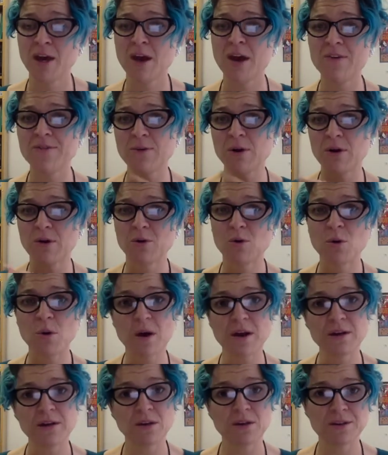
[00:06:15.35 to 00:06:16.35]
I've got
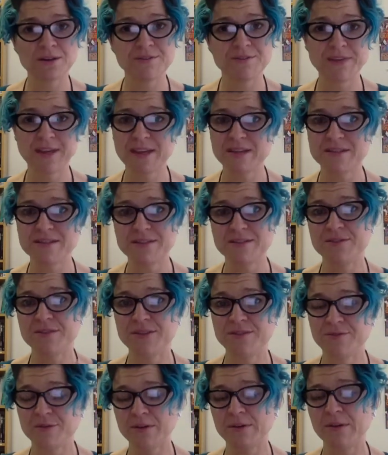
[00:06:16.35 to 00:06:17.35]
quite a lot of links to
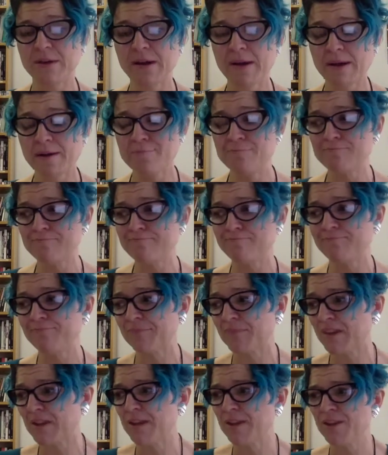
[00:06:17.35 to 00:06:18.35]
different,
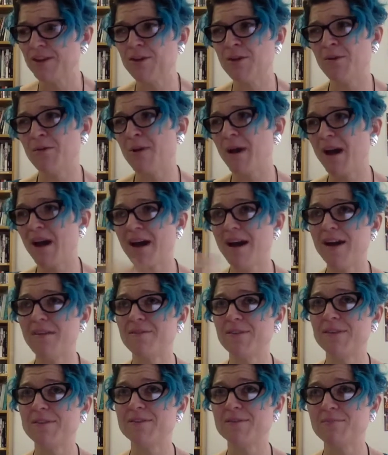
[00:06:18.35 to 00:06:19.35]

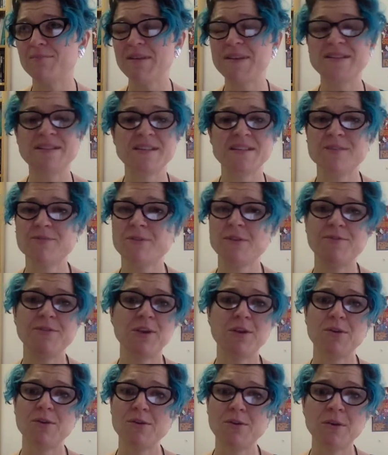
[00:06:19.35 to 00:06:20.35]
Harvard Business
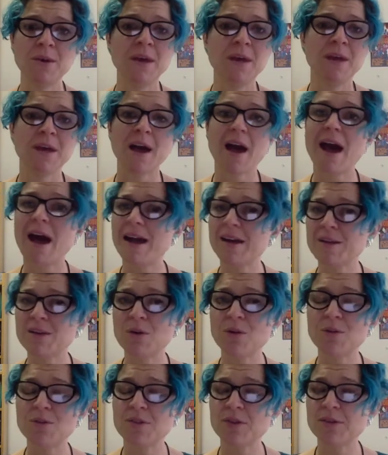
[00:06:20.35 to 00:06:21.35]
Review
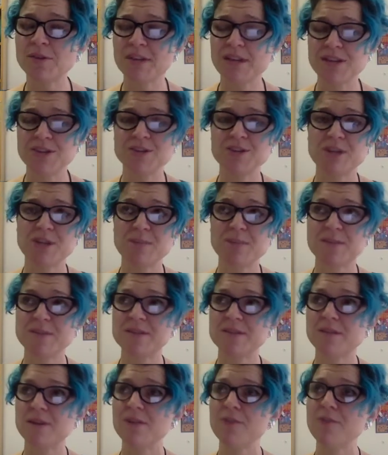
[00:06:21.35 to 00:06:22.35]
articles on leadership and
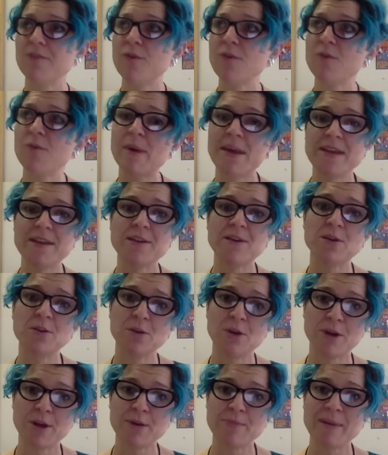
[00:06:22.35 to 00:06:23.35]
so forth, where you
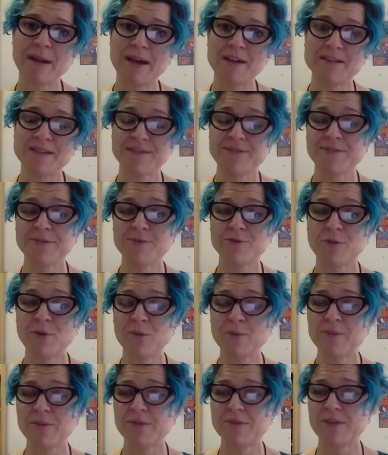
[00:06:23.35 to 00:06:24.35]
can learn about different
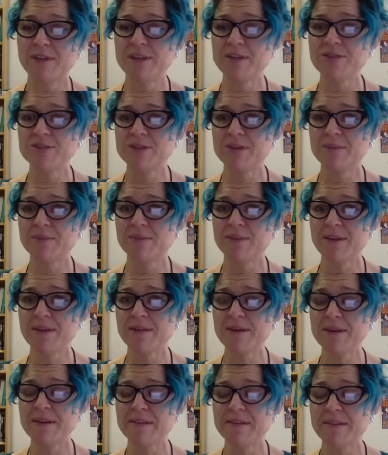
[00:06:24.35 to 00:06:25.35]
forms of leadership
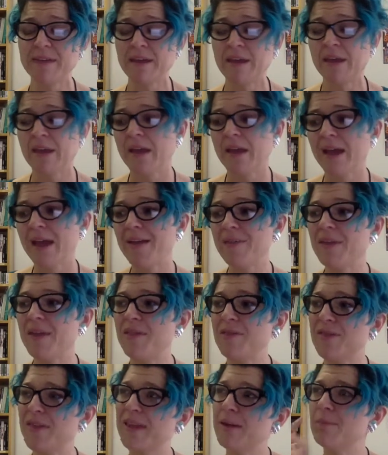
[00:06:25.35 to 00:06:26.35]
theories and
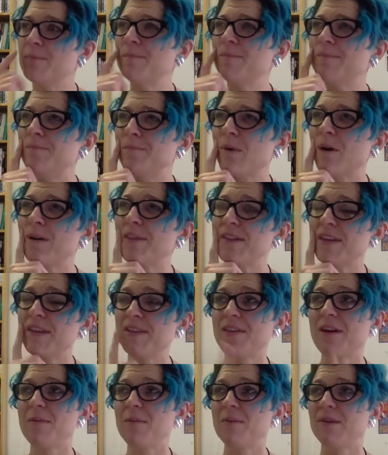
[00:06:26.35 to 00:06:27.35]
then think, I
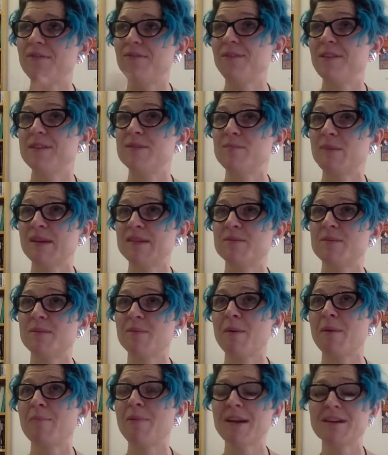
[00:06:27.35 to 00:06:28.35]
think that one fits best with
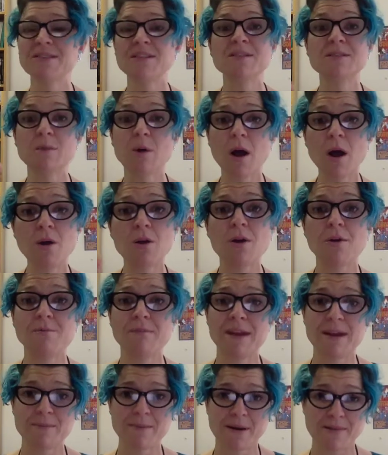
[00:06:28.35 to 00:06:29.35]
my practice, so I'll go and
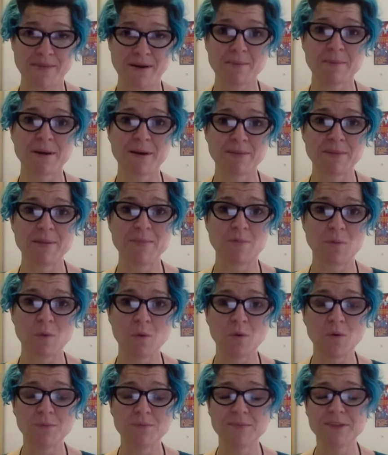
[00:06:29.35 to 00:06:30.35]
read about that one a bit
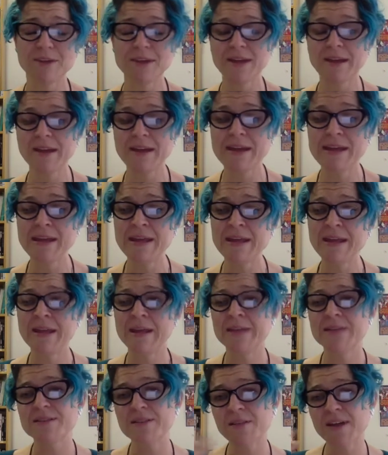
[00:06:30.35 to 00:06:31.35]
more, okay?
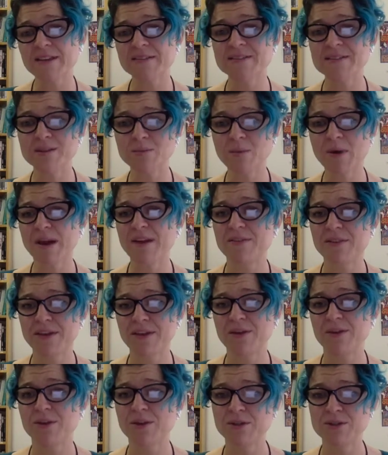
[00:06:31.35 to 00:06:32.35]
So that's the way that
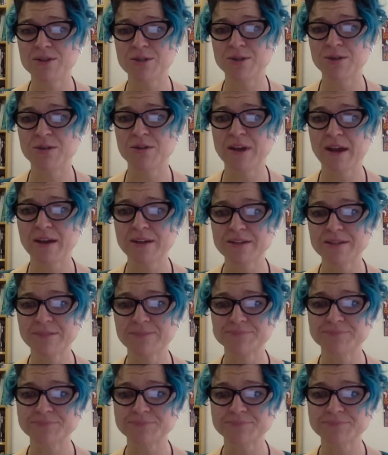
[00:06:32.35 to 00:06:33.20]
you can do that.